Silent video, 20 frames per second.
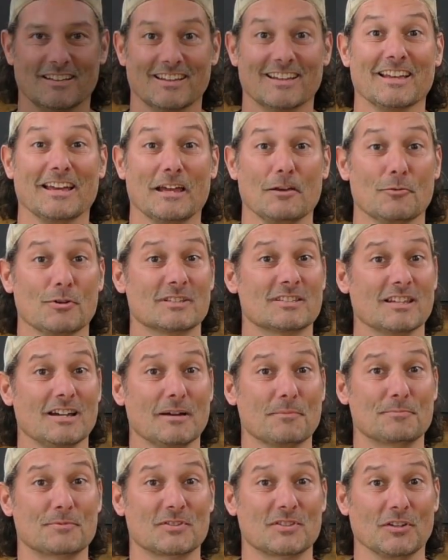Hey, what's
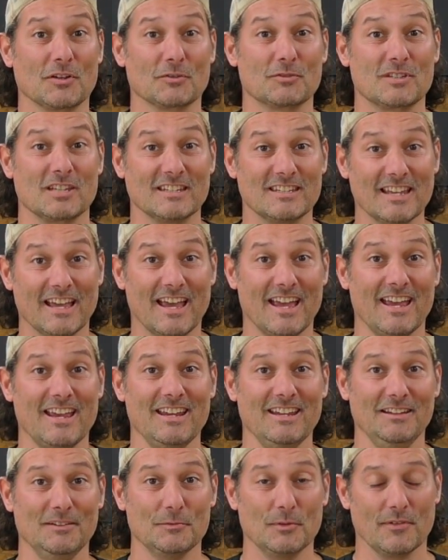up? So
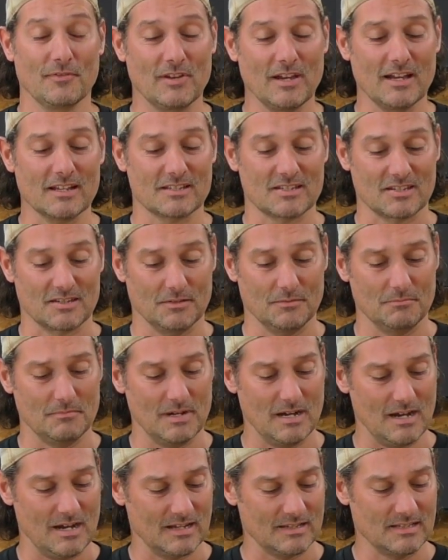today we've got some
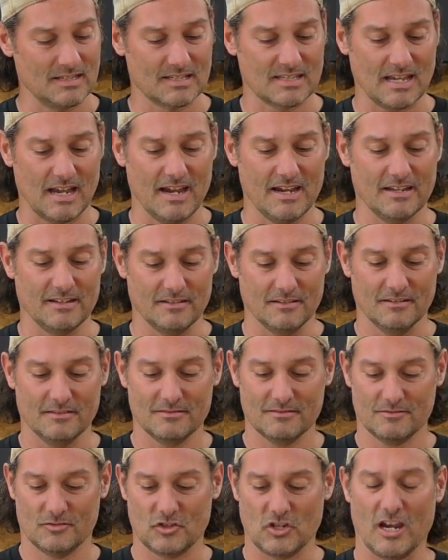design
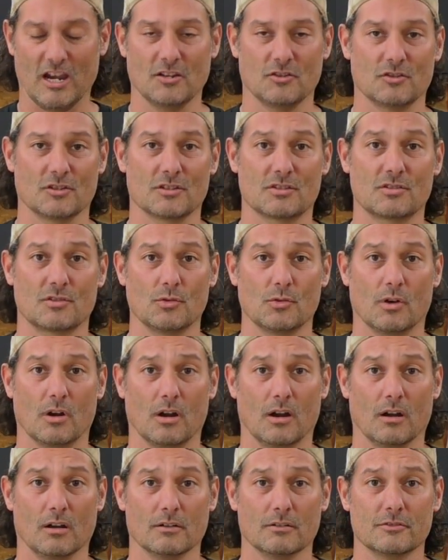changes to
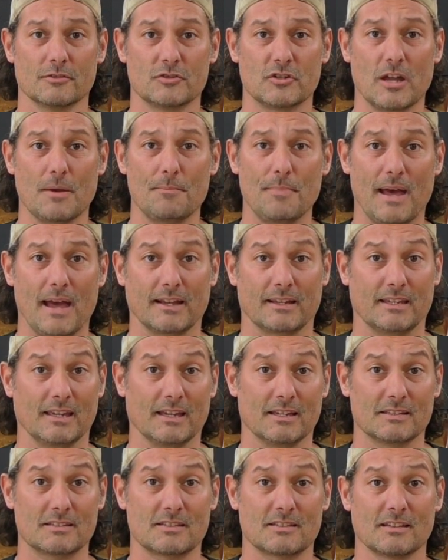our jetpack
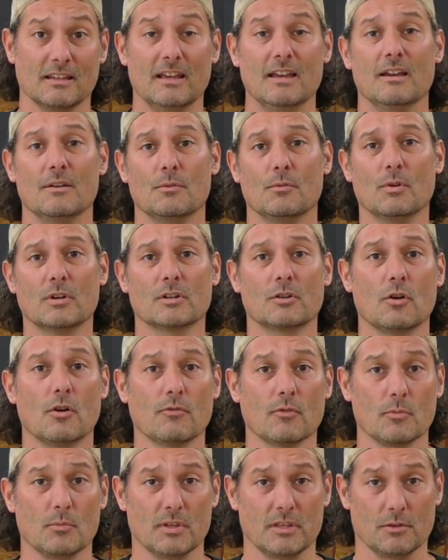kits. I wanted to go
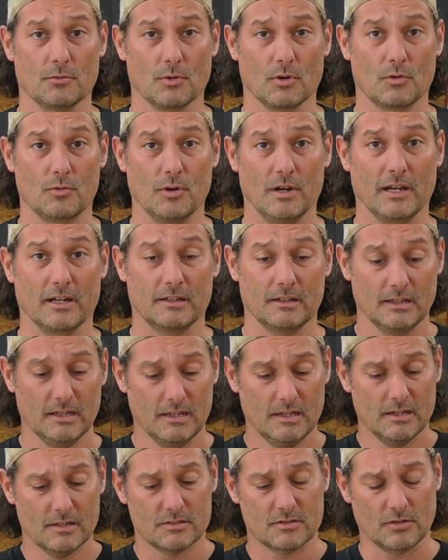over them with you real quick.
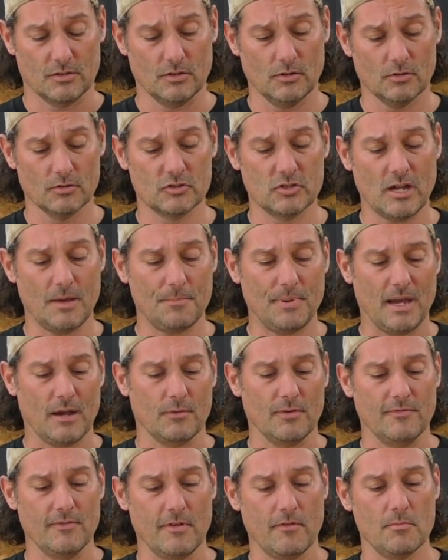So the old
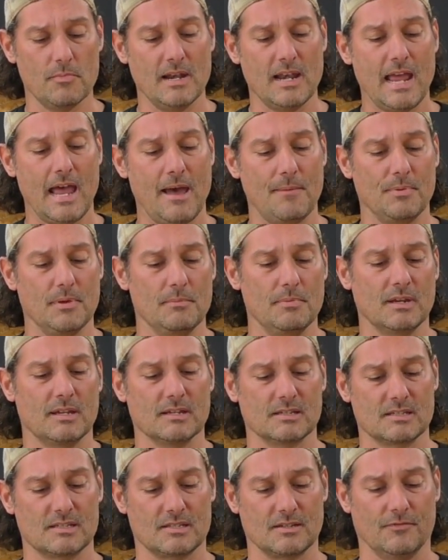jetpack, we've never been happy
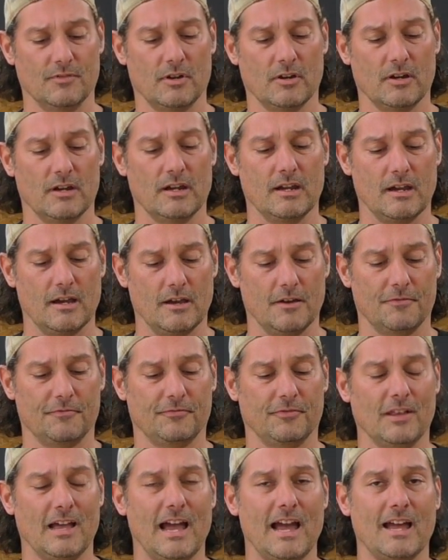because it's a very
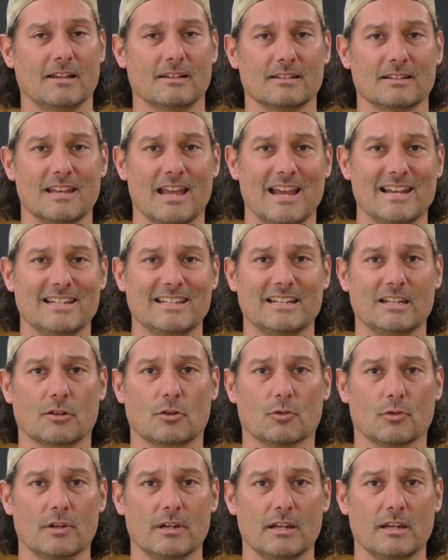flat
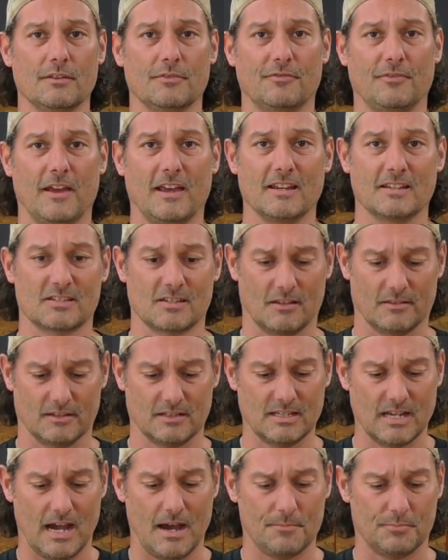90-degree face on
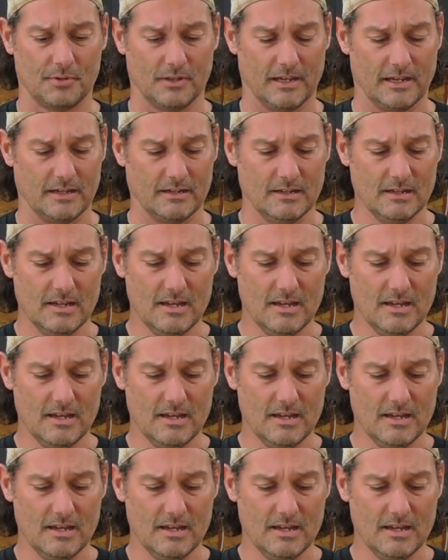the top plate.